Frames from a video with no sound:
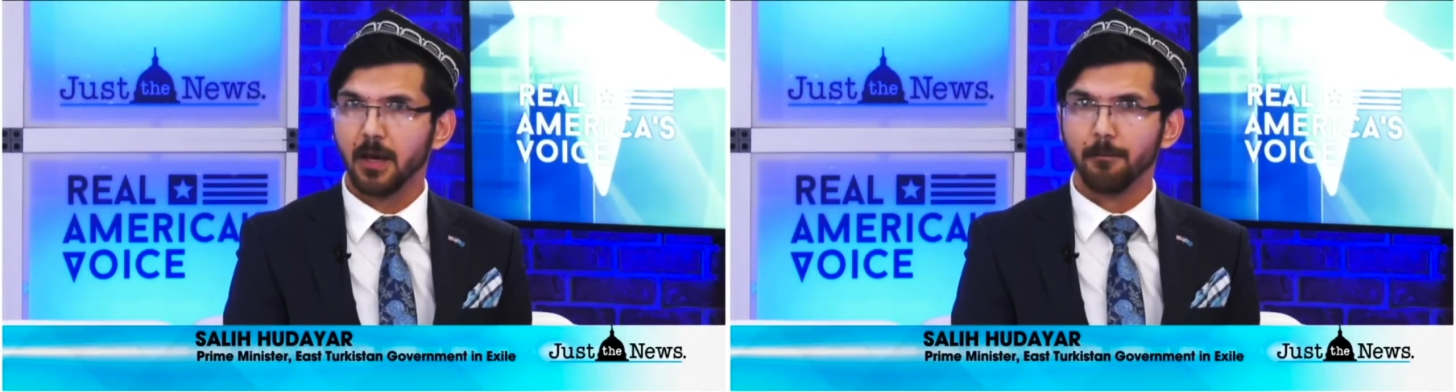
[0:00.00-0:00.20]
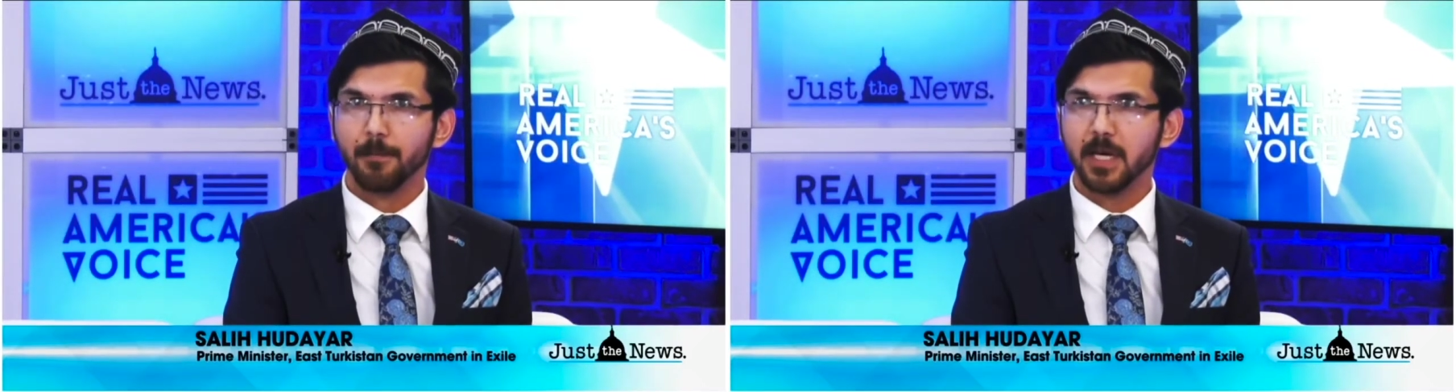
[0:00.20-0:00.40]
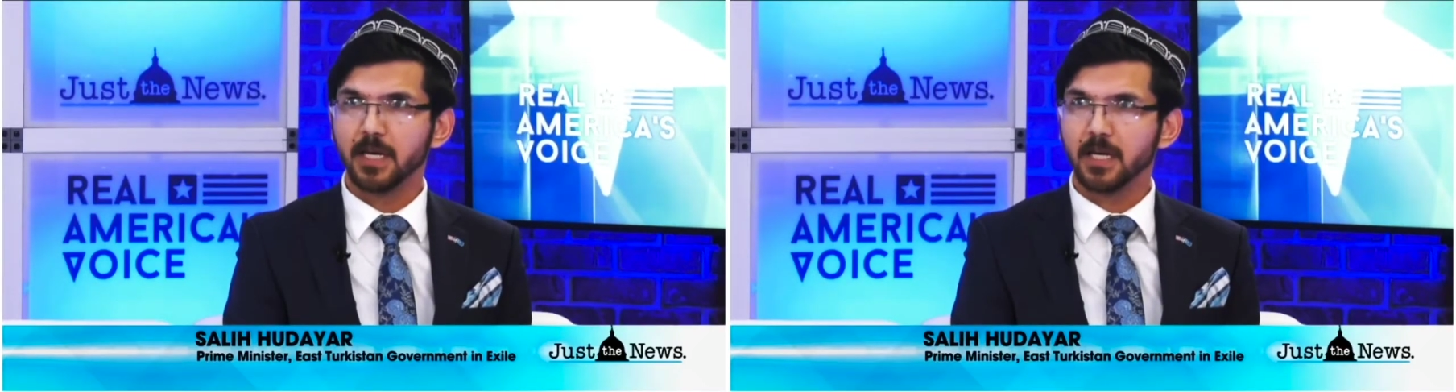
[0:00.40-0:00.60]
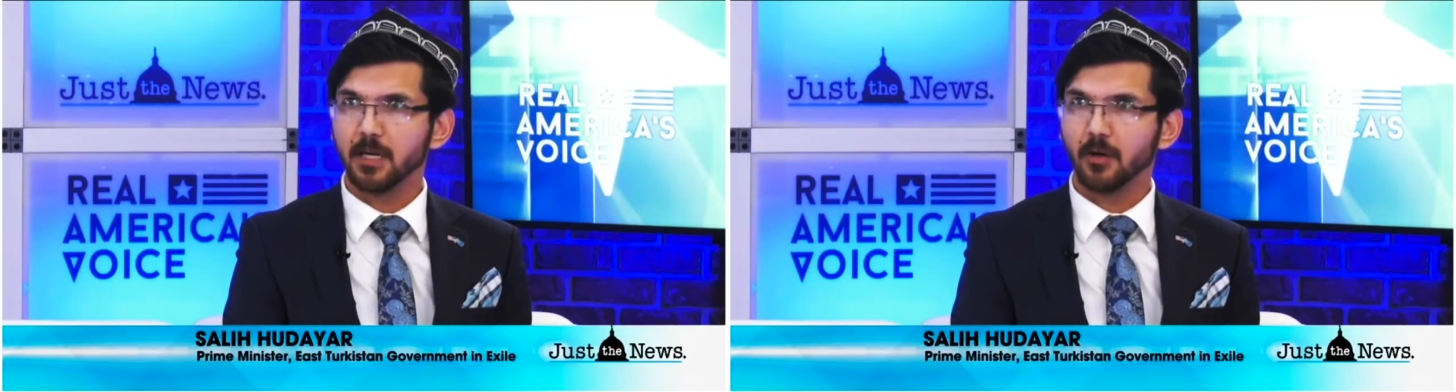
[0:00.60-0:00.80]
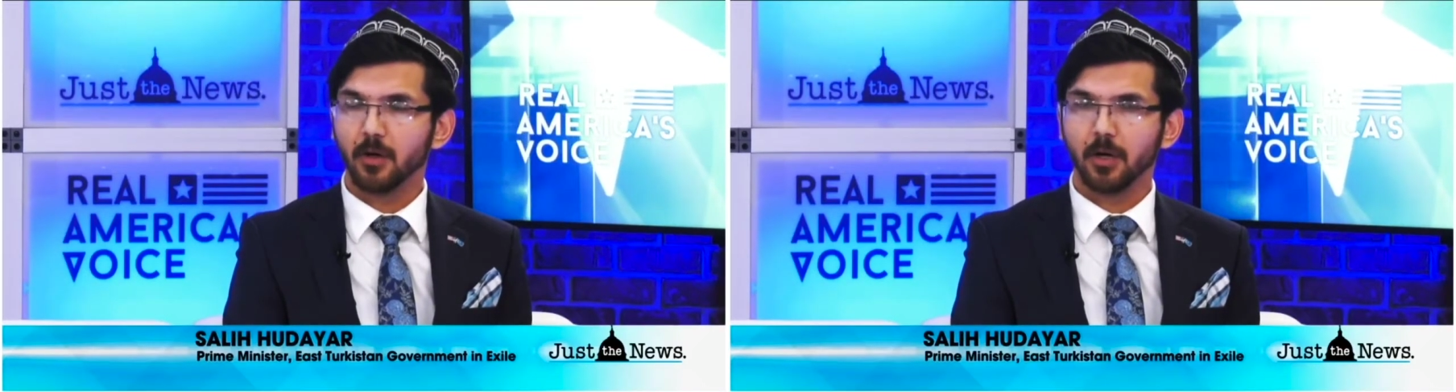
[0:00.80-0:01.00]

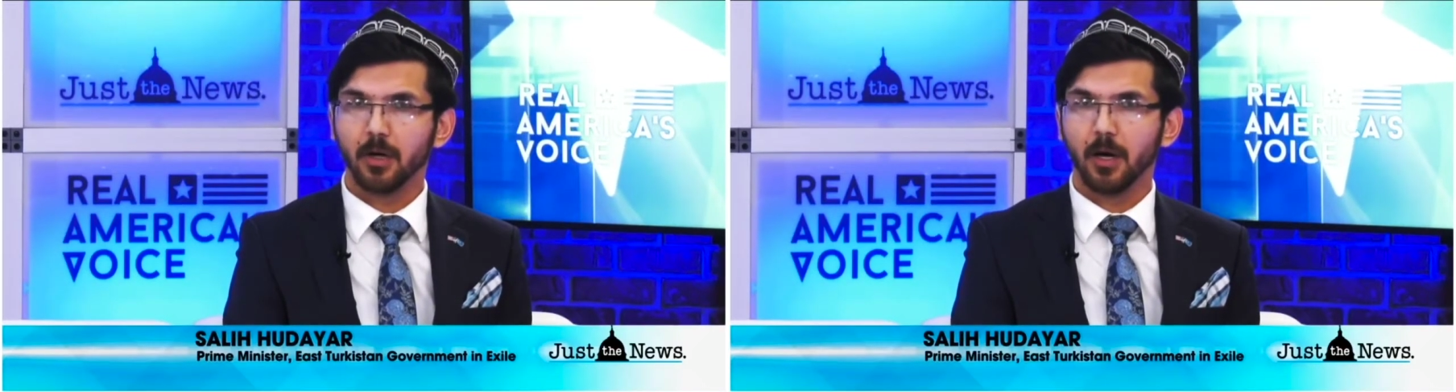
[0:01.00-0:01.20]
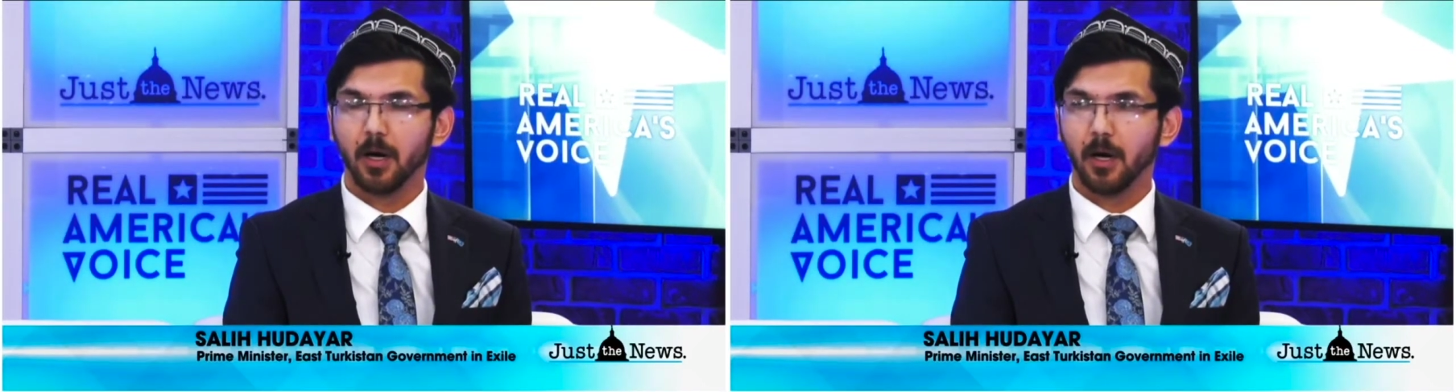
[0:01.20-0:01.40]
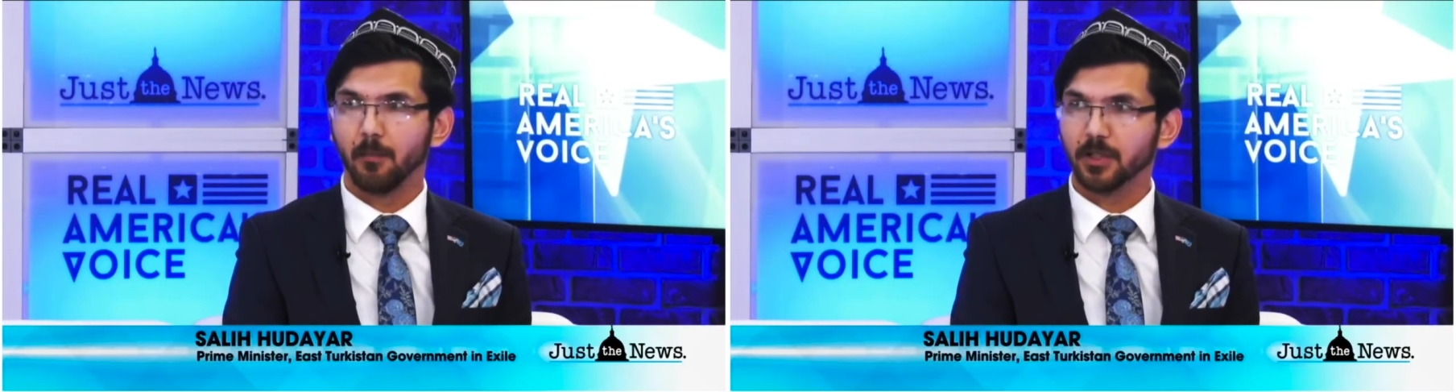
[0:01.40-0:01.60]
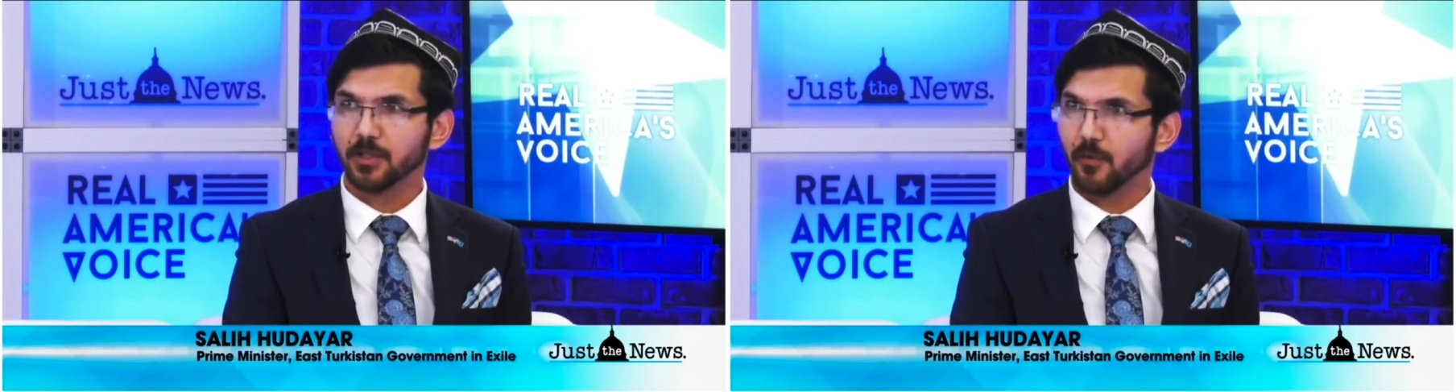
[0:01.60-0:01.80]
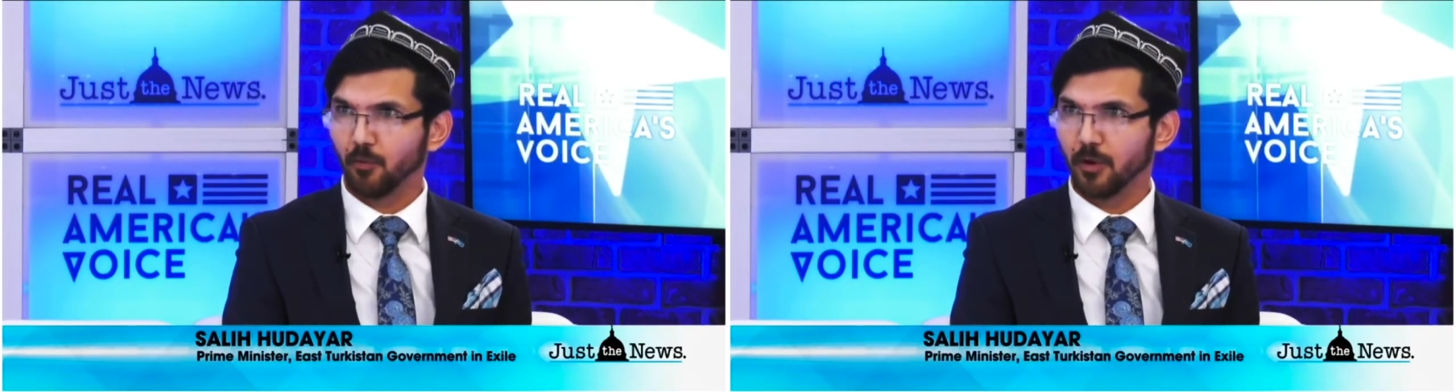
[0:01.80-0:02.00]
much
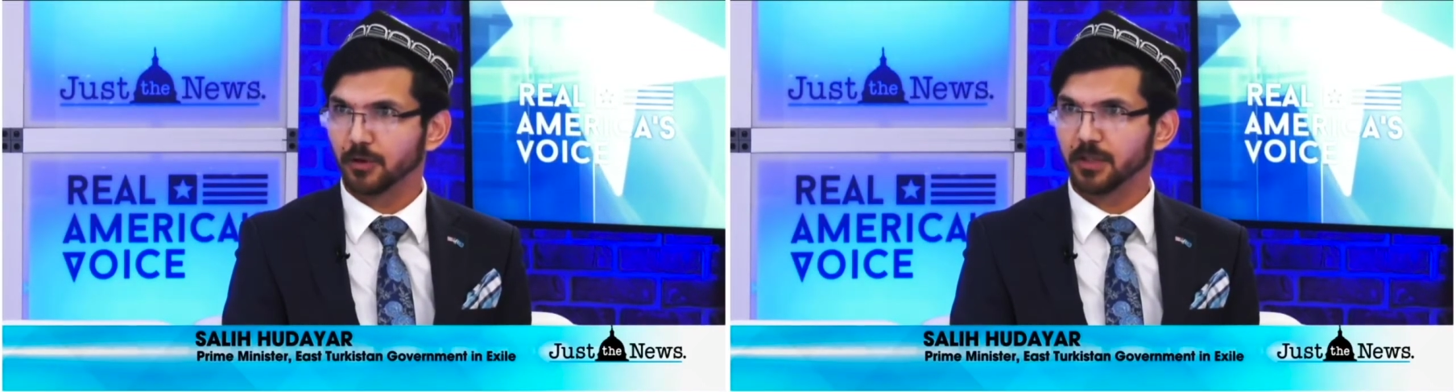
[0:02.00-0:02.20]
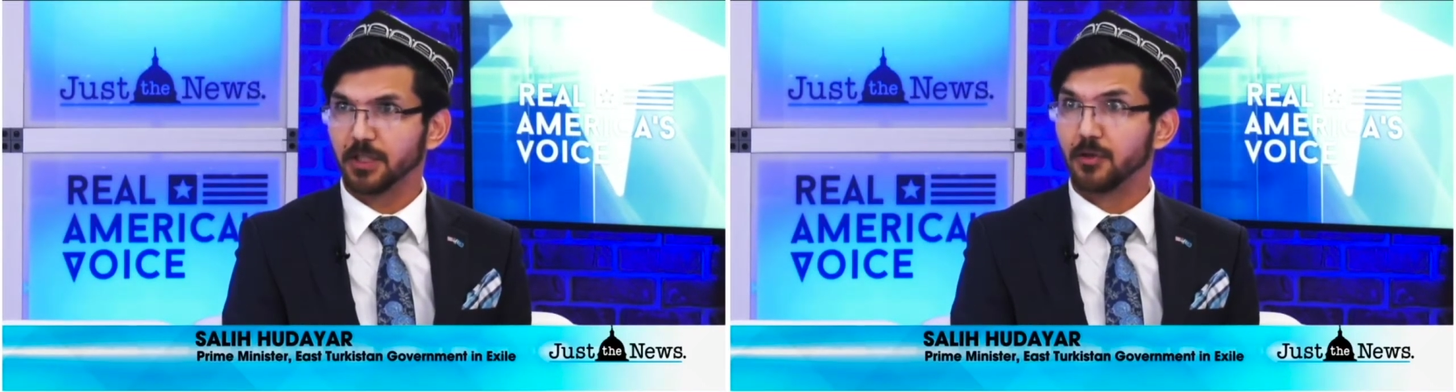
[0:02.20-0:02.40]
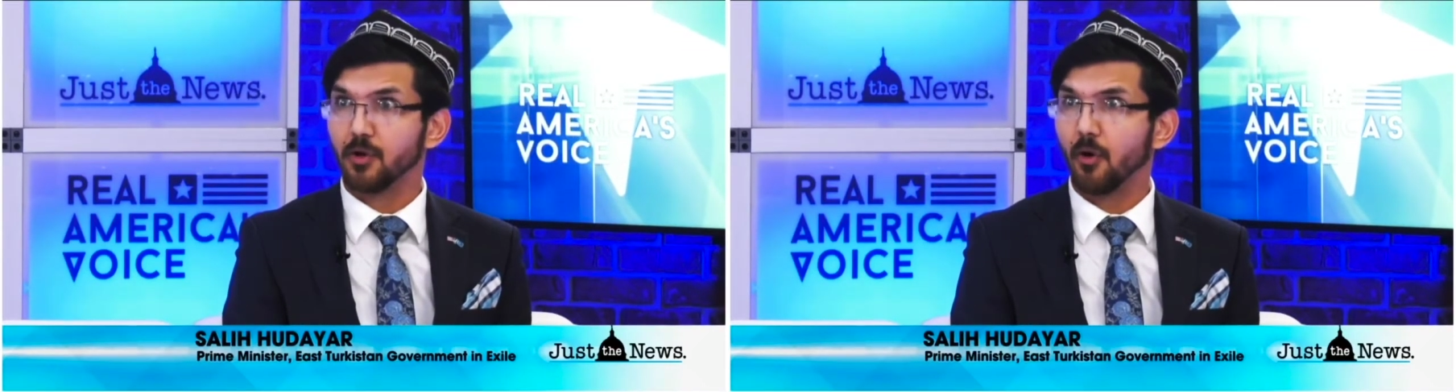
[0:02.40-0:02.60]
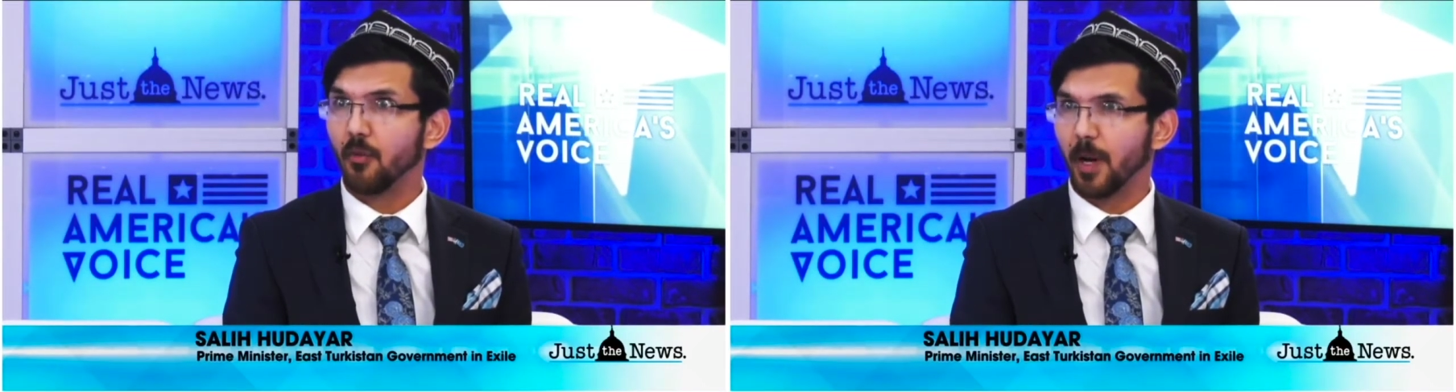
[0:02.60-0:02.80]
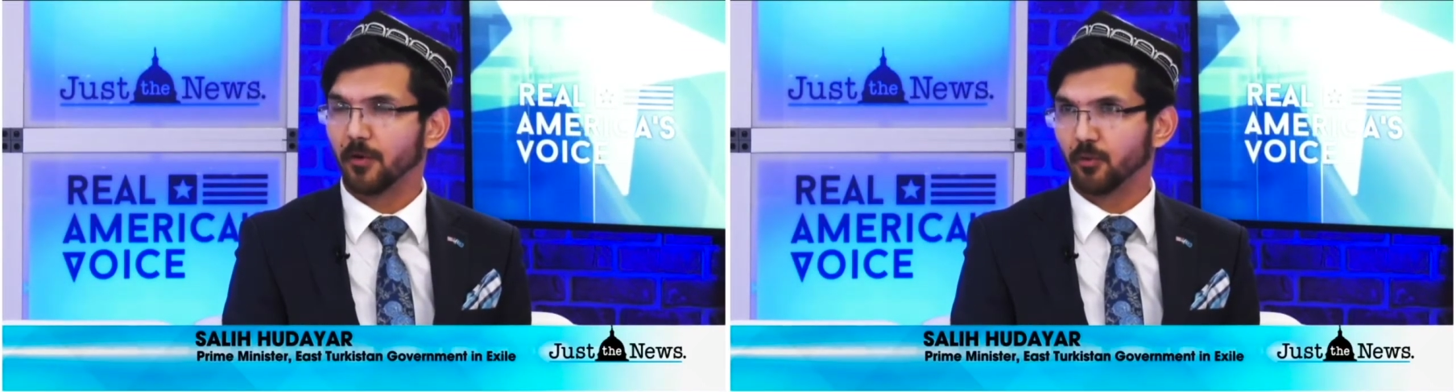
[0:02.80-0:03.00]
of the world didn't know
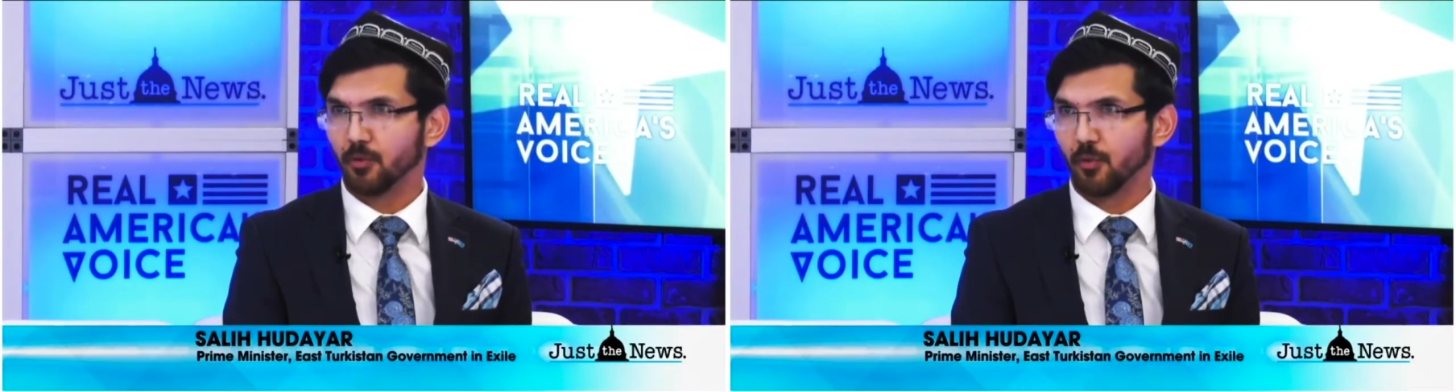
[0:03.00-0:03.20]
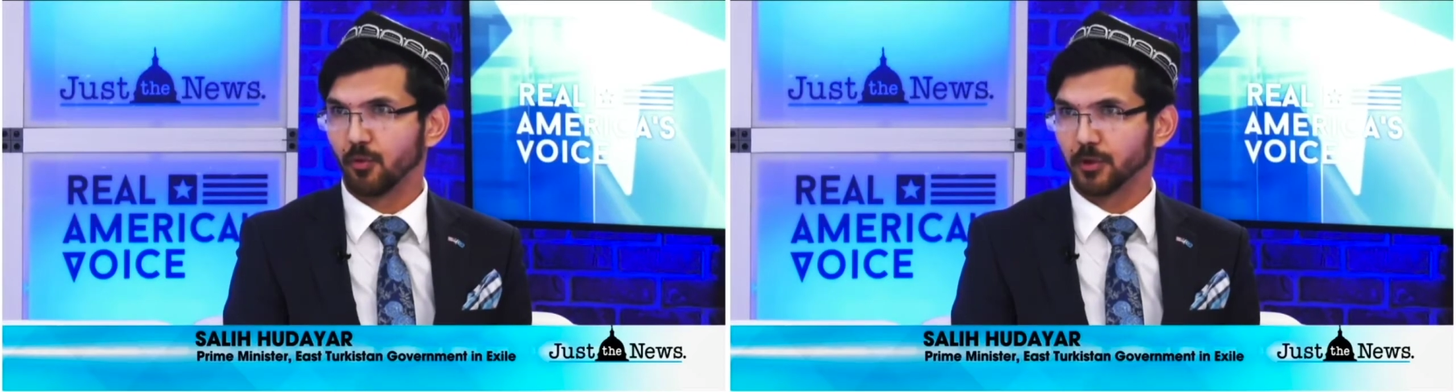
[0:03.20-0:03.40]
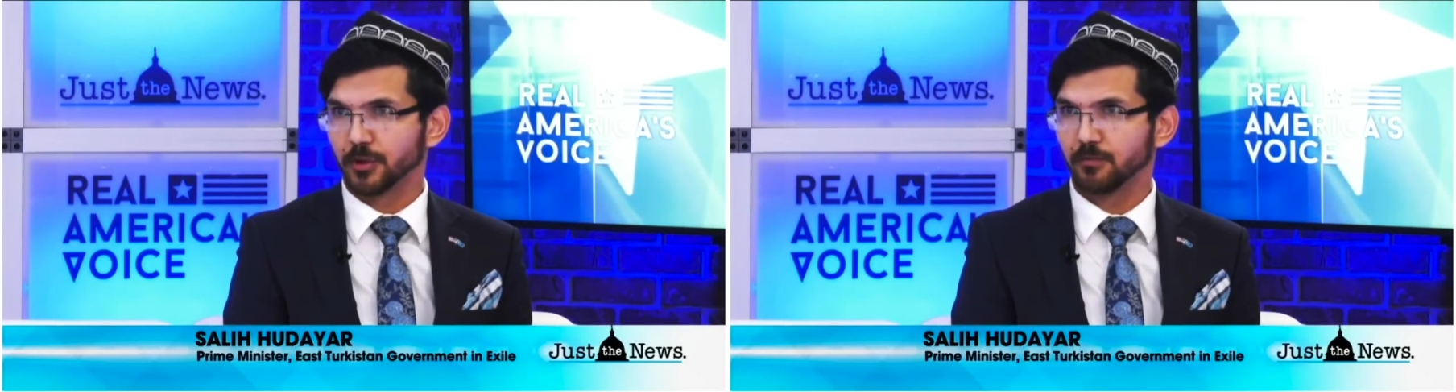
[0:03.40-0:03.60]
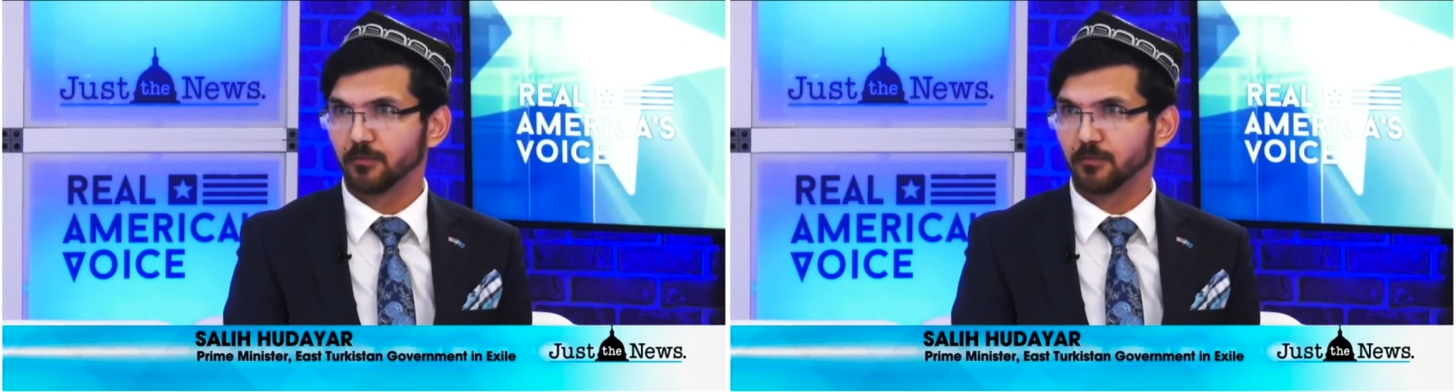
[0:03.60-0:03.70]
about the Uyghurs.